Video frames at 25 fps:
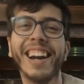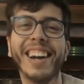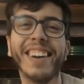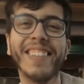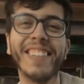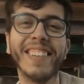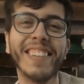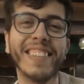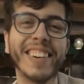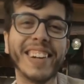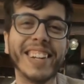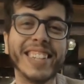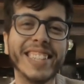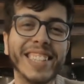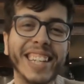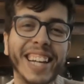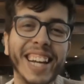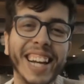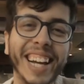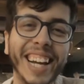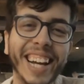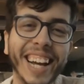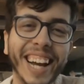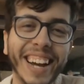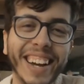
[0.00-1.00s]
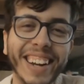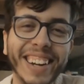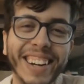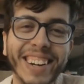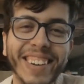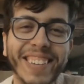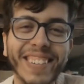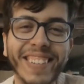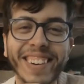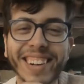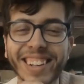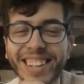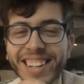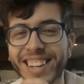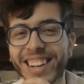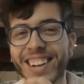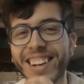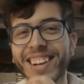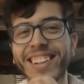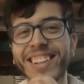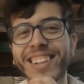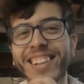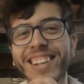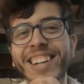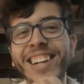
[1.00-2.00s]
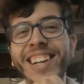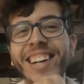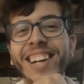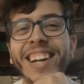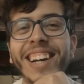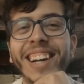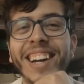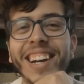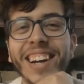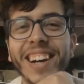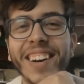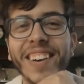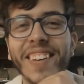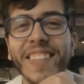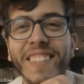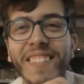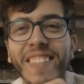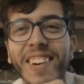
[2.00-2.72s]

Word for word: wasn't sure what to call her.